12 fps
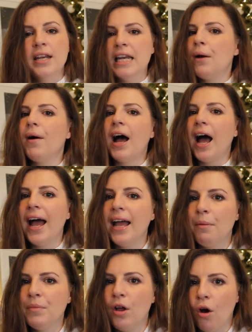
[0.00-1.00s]
Now, I
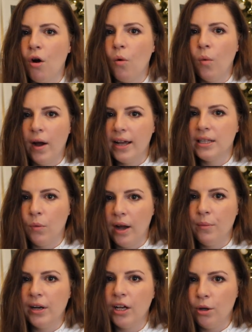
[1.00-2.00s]
am not whiter than
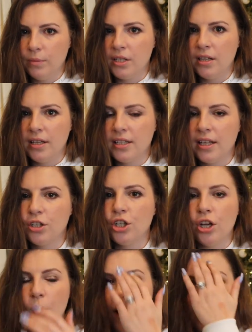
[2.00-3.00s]
white when it comes to these things.
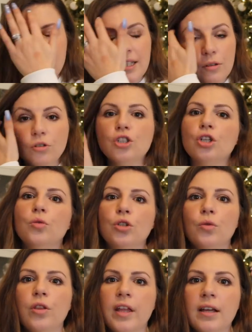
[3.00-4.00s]
You know, I still
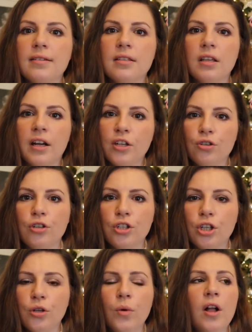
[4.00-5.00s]
do things that I shouldn't
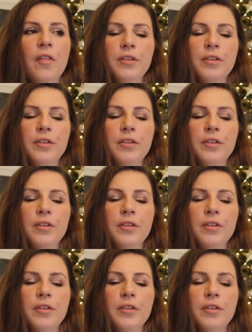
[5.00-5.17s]
do.